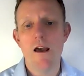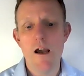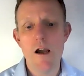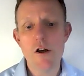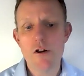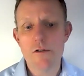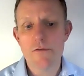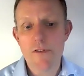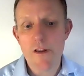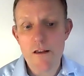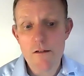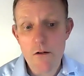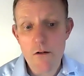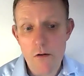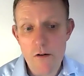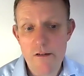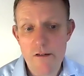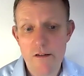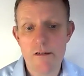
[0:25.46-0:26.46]
Each of these
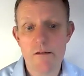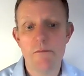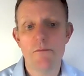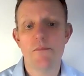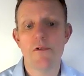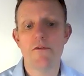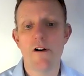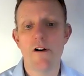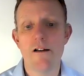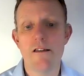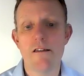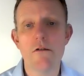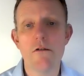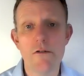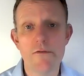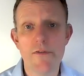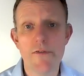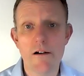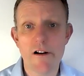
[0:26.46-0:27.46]
courses provides a
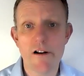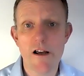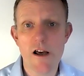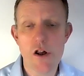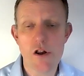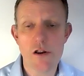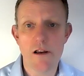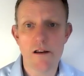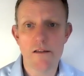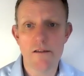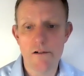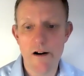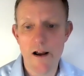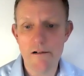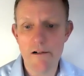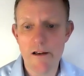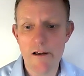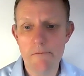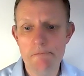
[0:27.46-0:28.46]
good foundation in their
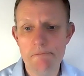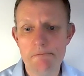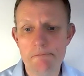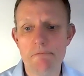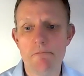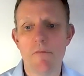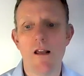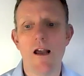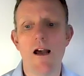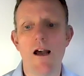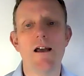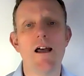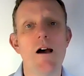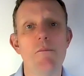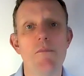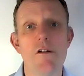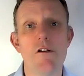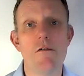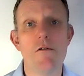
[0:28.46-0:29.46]
area, and
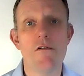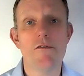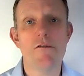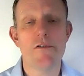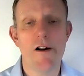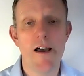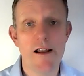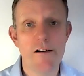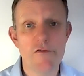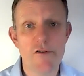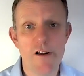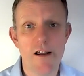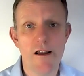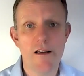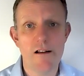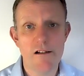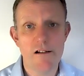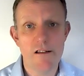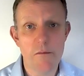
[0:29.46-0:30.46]
can be used for entry
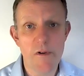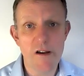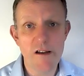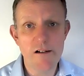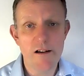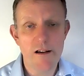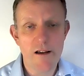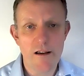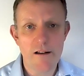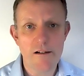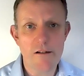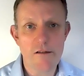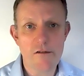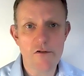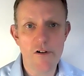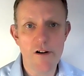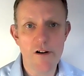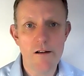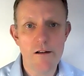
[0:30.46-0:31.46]
into the media
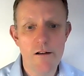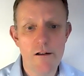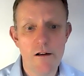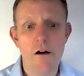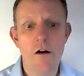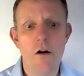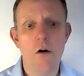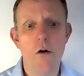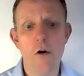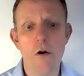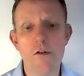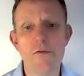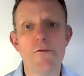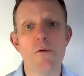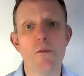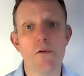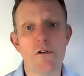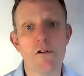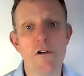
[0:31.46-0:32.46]
industry or
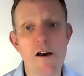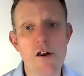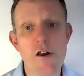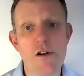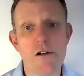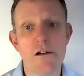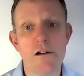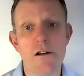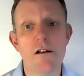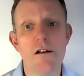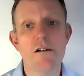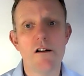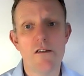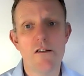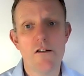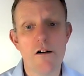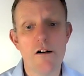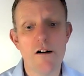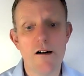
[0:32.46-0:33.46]
for progression to
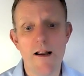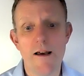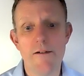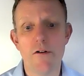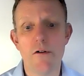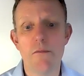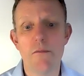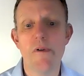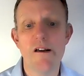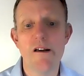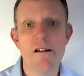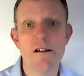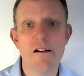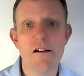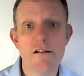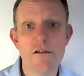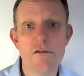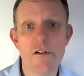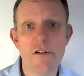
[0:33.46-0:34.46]
third level media
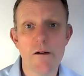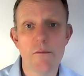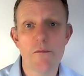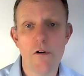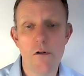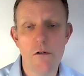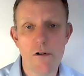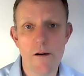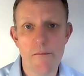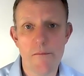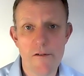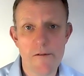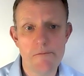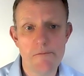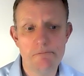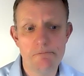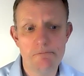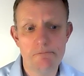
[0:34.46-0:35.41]
degree programs.